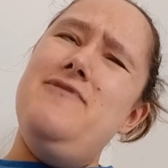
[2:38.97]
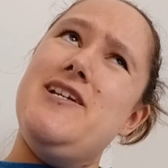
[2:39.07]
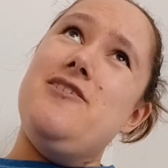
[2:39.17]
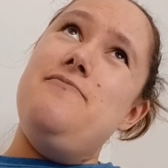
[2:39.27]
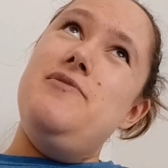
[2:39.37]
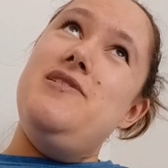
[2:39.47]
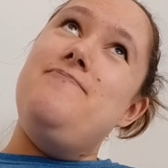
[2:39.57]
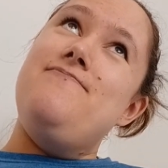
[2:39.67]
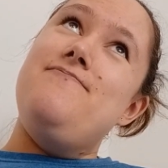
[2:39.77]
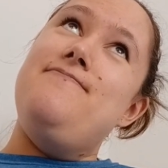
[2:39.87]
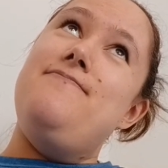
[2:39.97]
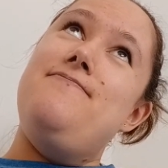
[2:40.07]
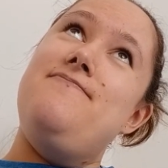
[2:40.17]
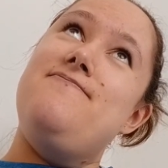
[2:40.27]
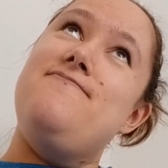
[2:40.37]
He could be a
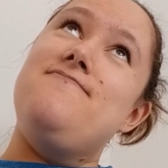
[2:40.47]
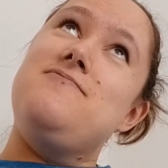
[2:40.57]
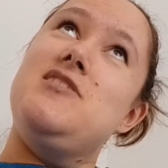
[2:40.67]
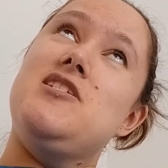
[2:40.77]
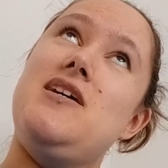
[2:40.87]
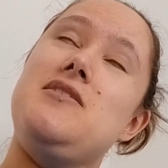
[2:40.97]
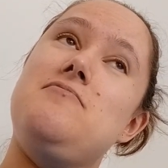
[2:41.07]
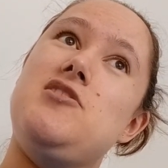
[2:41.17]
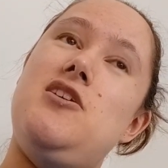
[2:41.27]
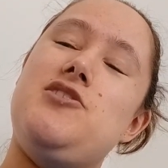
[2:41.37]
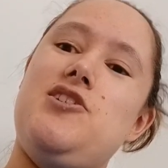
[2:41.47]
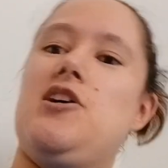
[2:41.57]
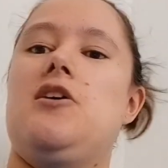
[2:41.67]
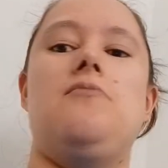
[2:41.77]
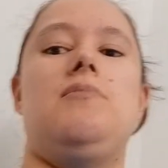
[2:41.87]
detective sergeant,
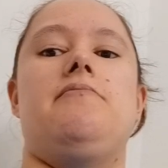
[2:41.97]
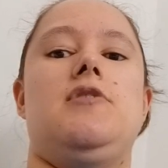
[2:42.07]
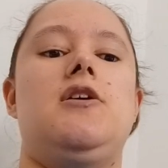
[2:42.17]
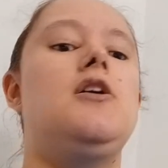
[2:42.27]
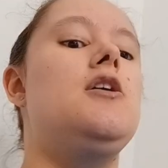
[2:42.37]
I can't remember.